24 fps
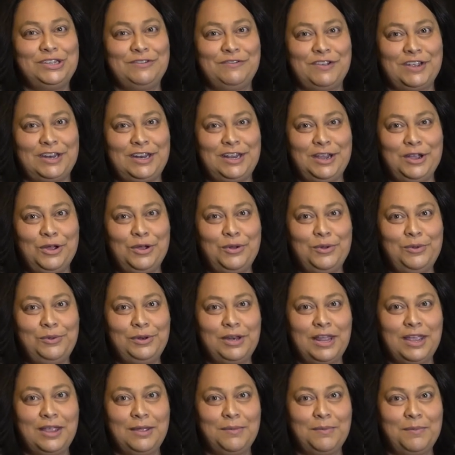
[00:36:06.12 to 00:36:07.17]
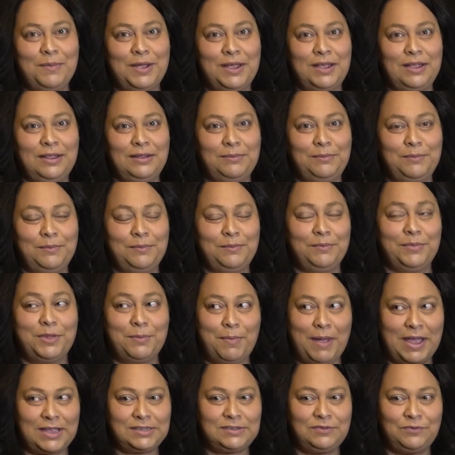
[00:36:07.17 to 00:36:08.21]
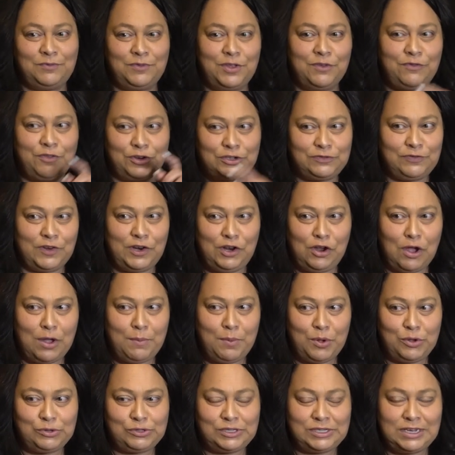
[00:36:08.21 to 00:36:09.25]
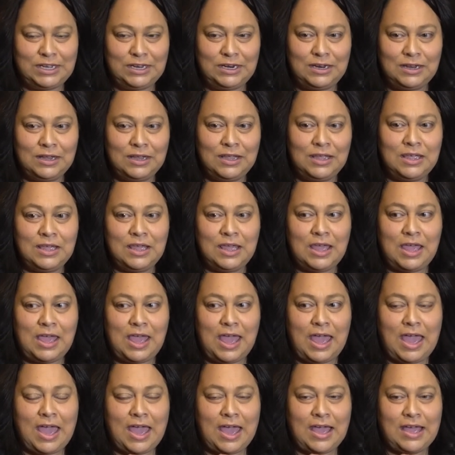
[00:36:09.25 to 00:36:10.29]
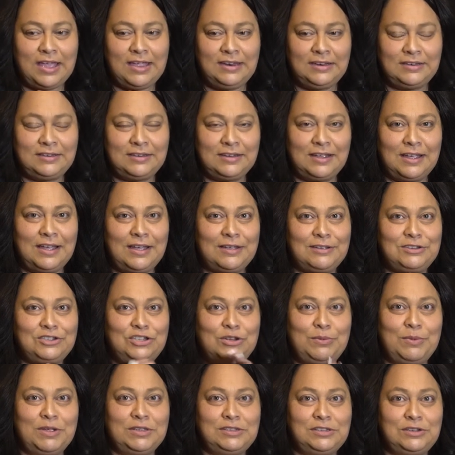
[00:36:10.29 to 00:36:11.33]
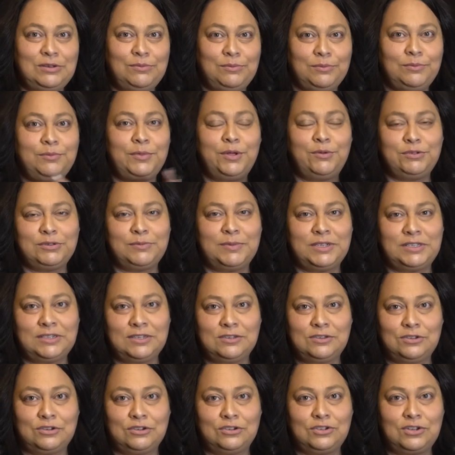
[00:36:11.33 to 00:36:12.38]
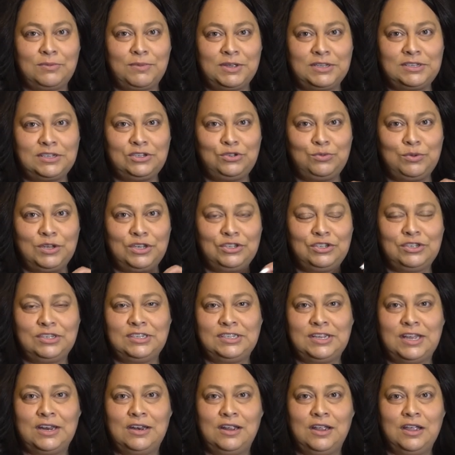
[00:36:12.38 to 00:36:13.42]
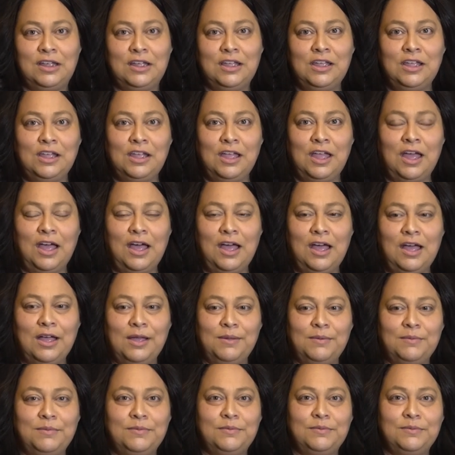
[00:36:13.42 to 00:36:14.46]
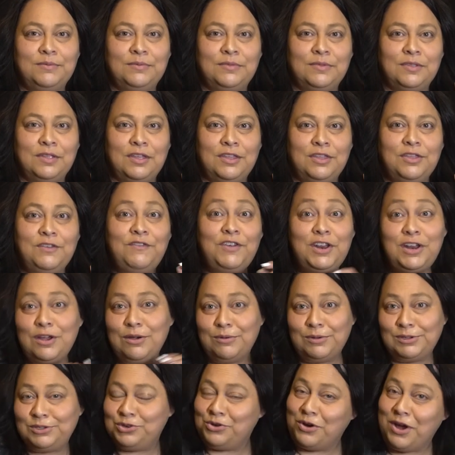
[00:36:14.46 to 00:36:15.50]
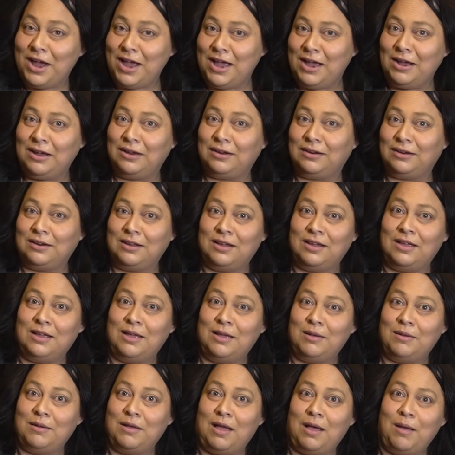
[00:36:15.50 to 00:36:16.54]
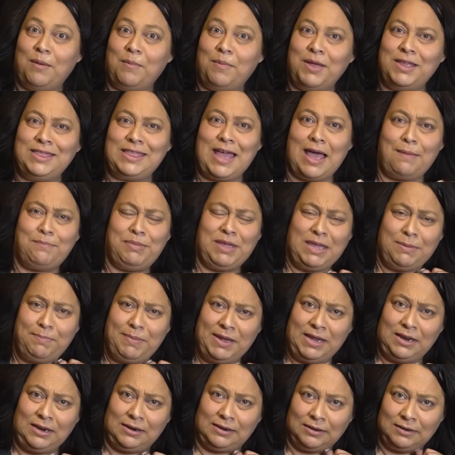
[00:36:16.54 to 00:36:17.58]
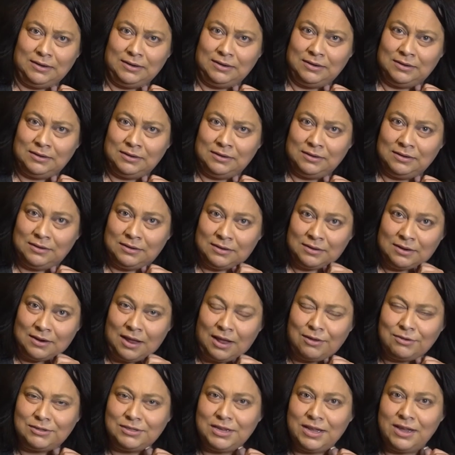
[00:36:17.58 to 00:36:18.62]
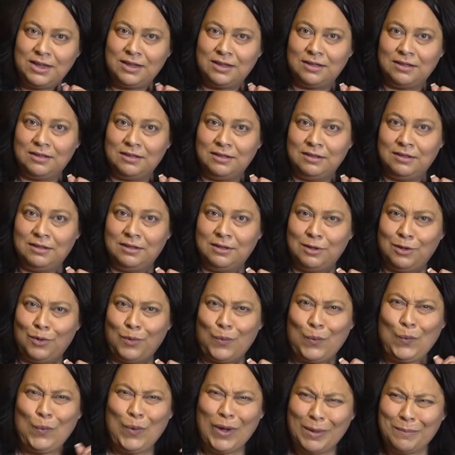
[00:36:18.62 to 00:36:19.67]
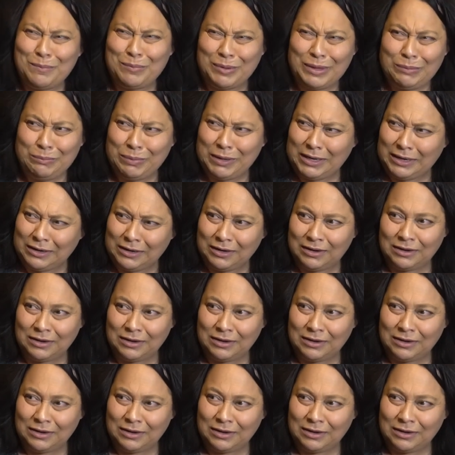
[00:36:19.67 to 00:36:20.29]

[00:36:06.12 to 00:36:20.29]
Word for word: the video, like my the past the first video I posted, and uh, she messaged. It was my sister. She messaged me and she said, um, "The video was great, but that beeping." I was like, "What beeping?"